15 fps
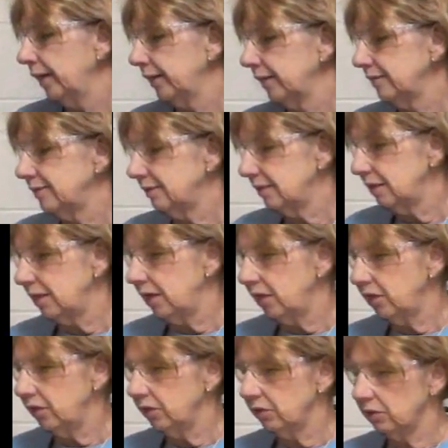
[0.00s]
And I see
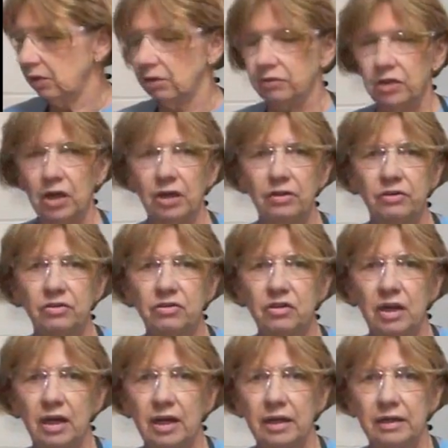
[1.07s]
here on the other
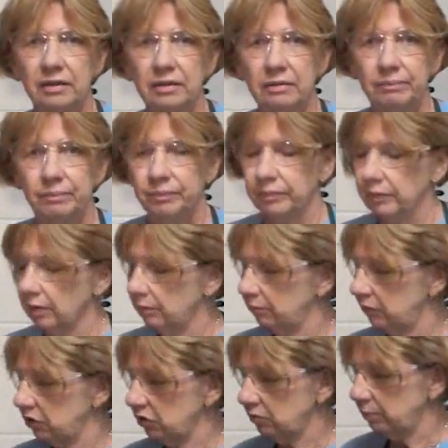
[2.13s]
side,
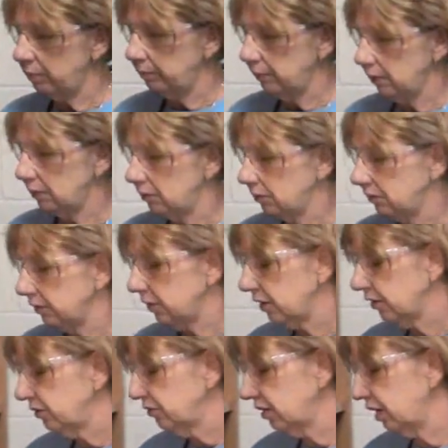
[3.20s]
just on the
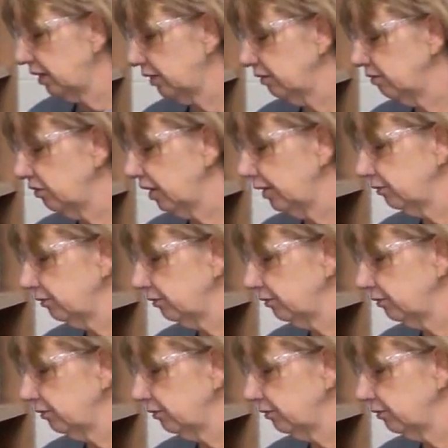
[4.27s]
other side of the